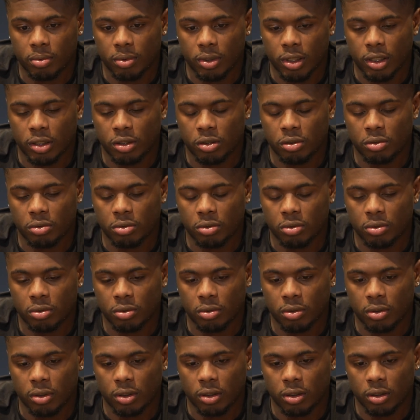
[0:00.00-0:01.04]
that you
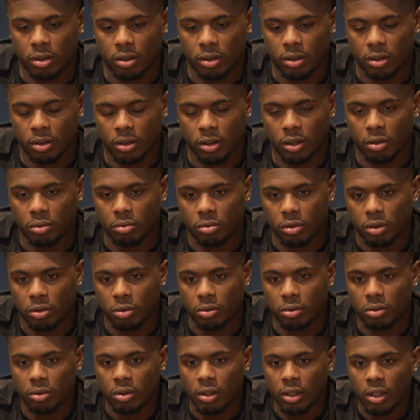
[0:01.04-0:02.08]
don't
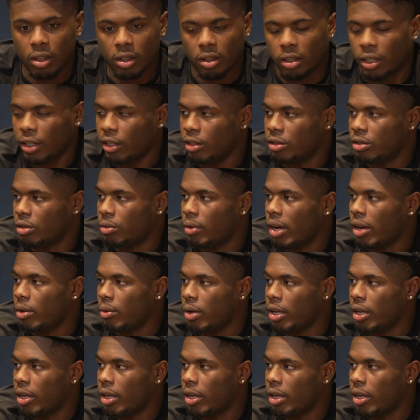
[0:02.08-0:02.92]
do things the right